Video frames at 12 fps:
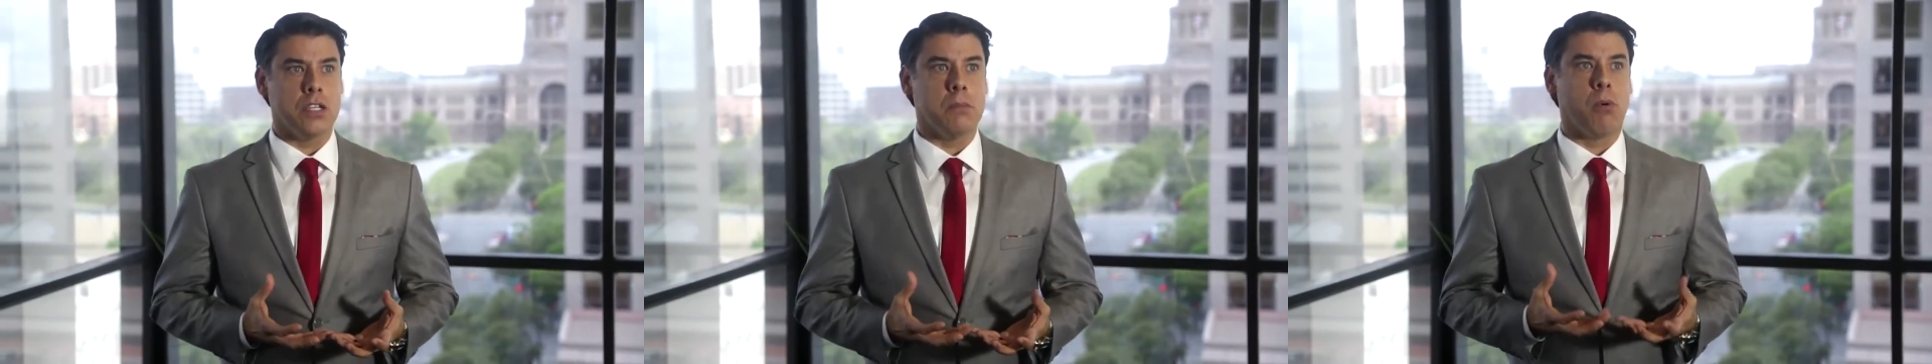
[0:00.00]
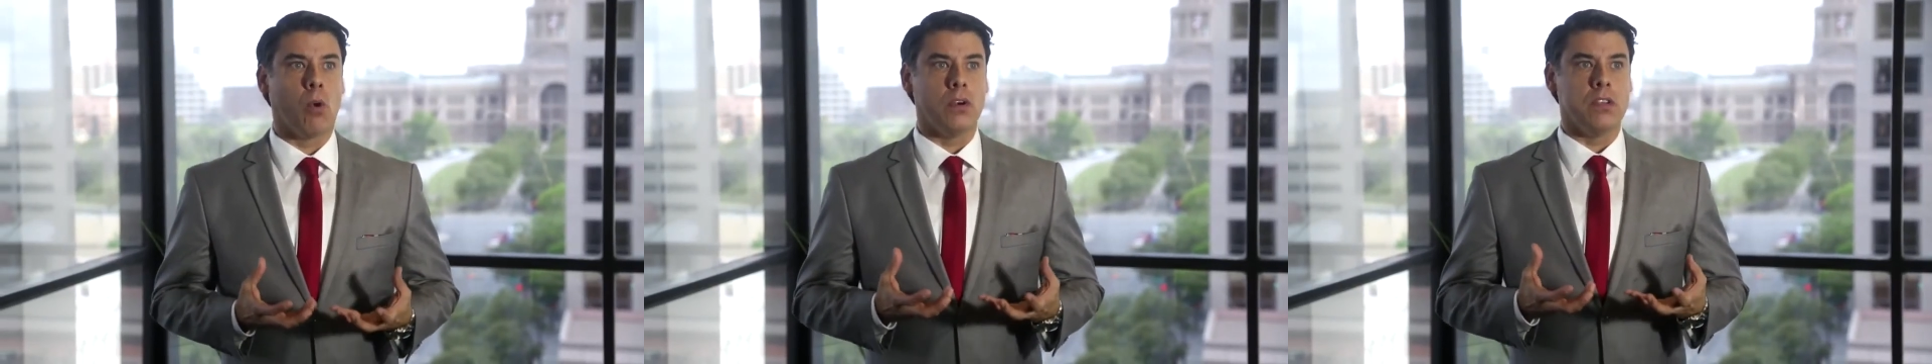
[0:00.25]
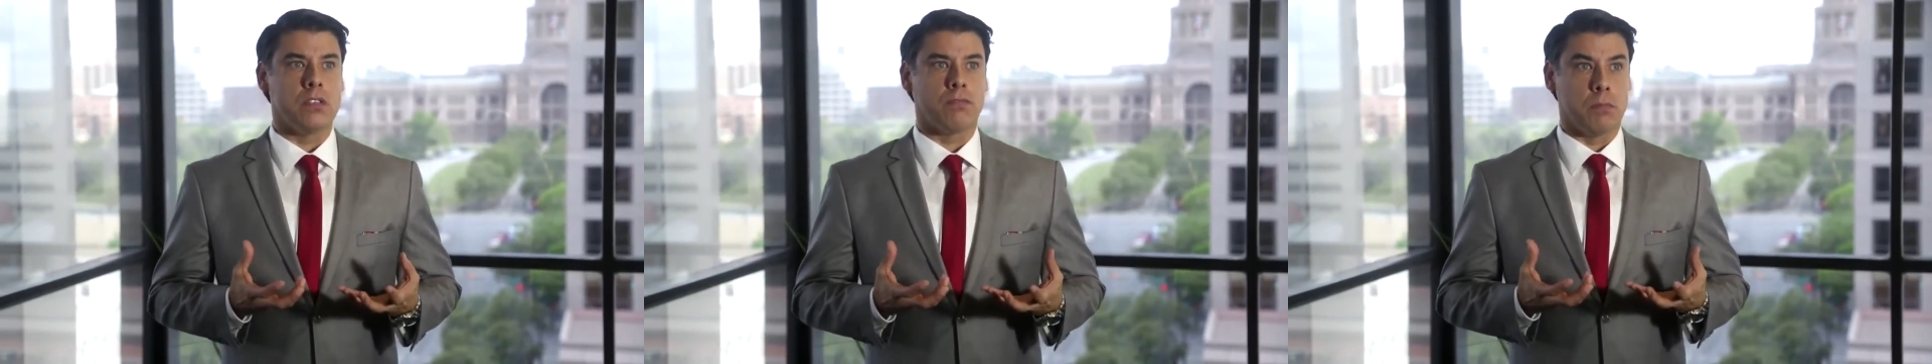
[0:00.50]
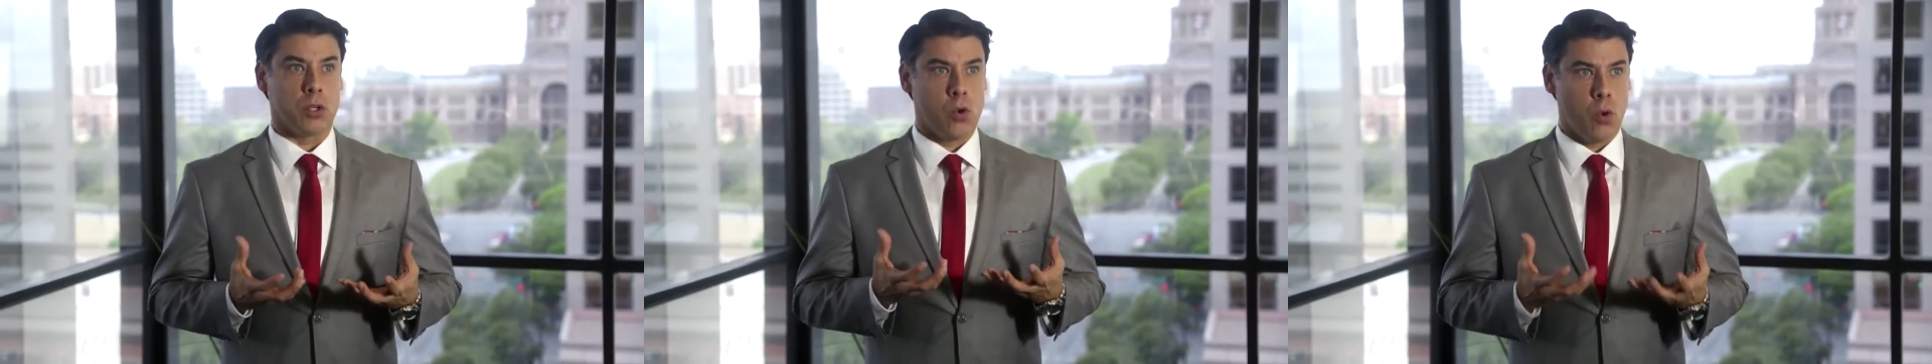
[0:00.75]
the importance
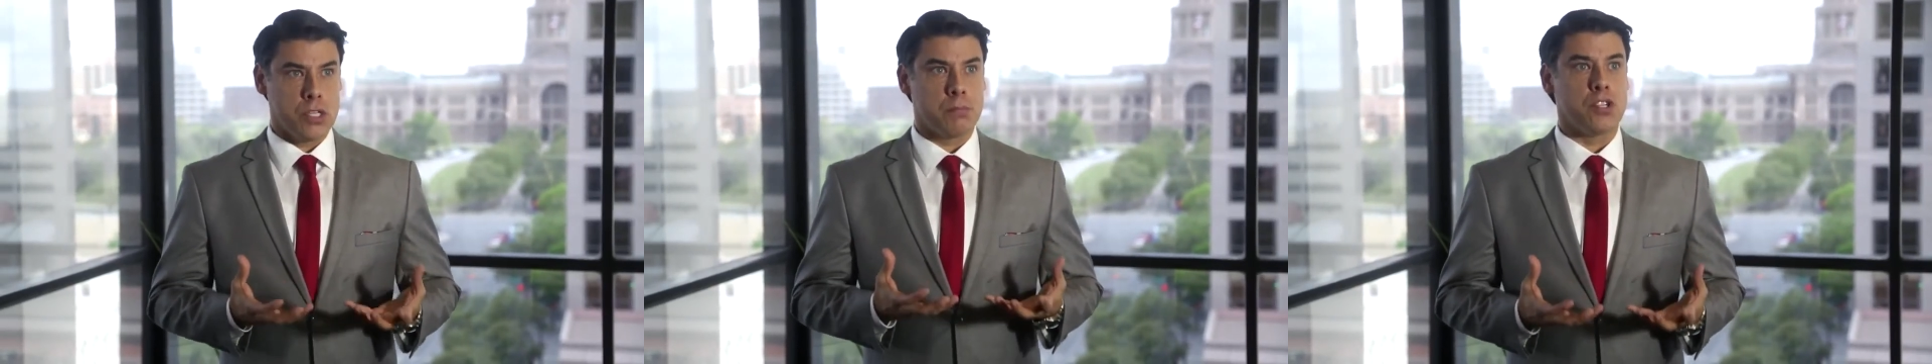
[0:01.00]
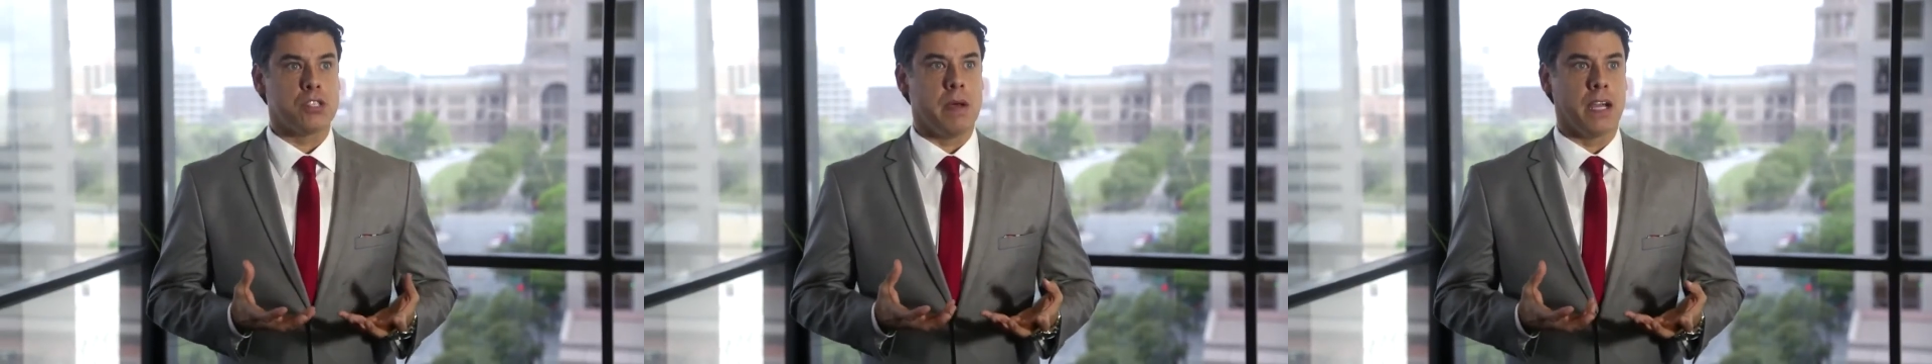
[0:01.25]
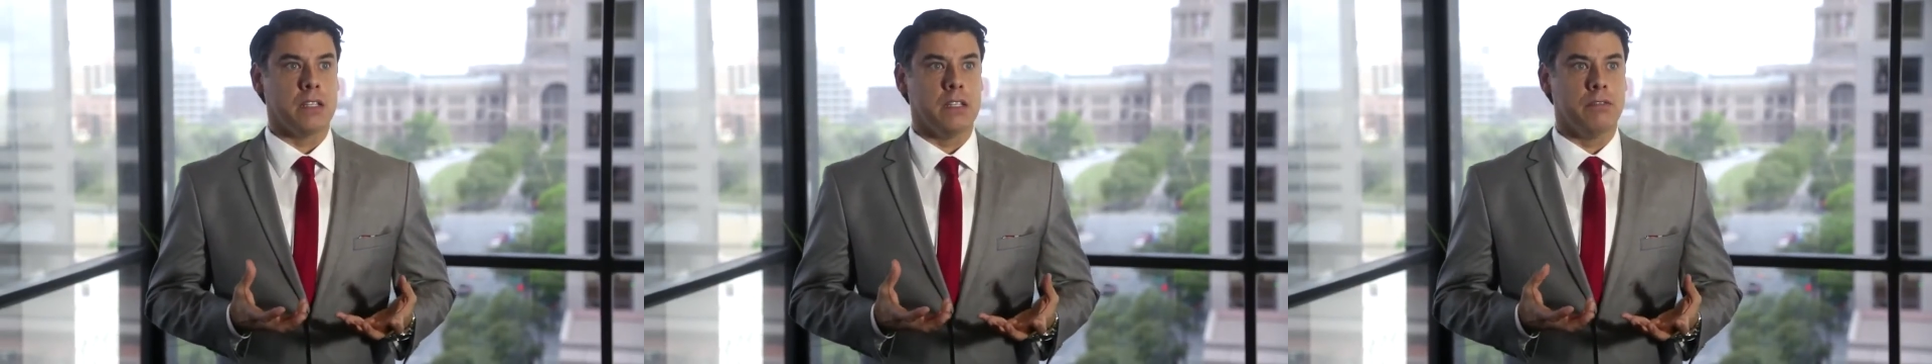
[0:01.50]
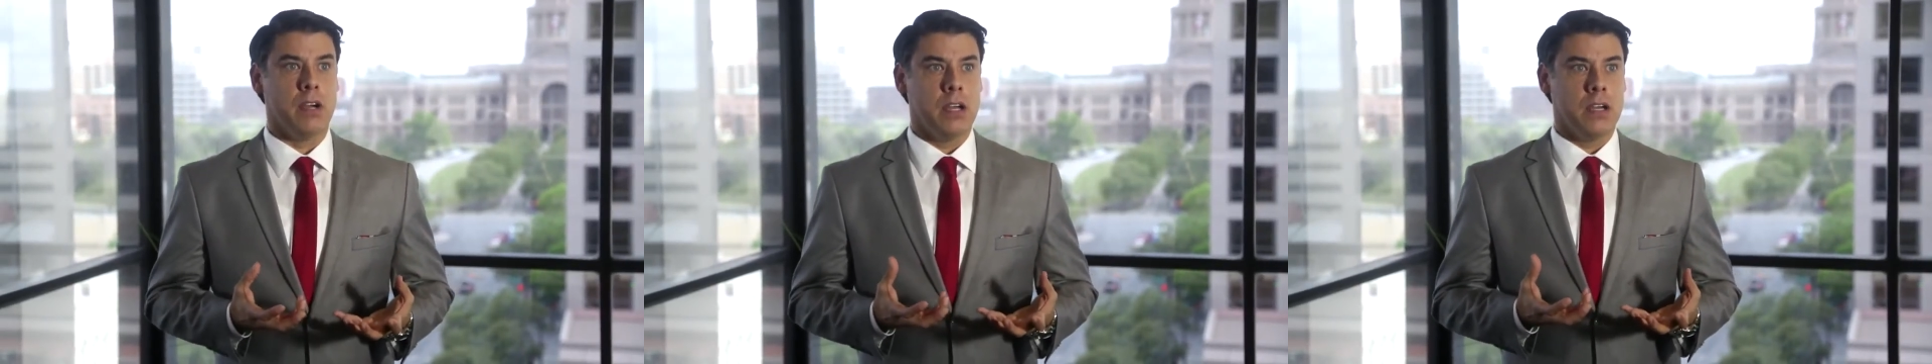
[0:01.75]
from the court's
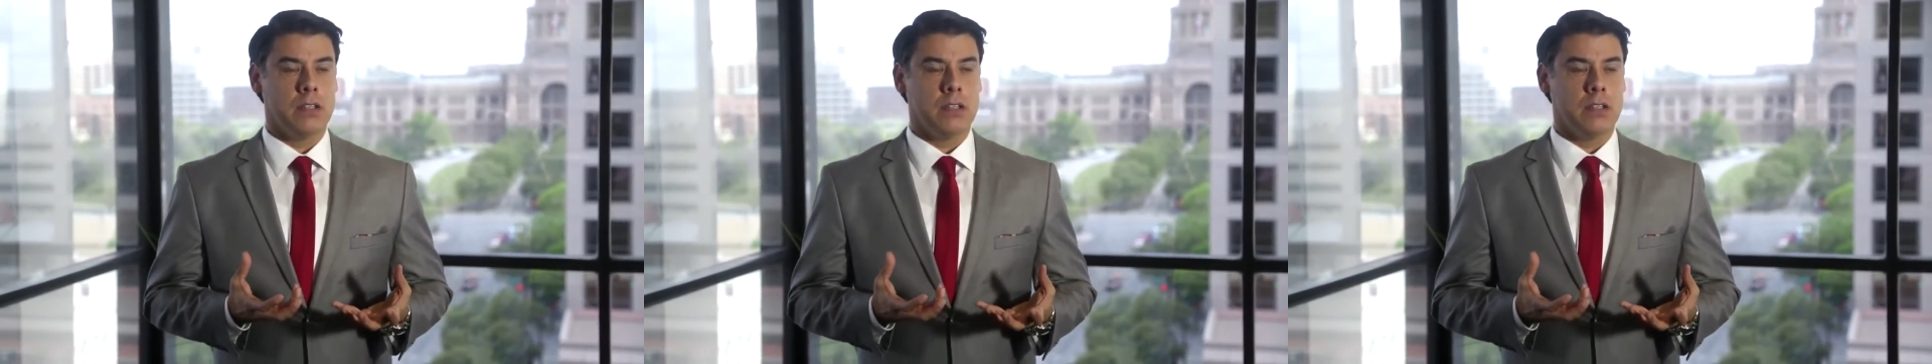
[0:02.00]
perspective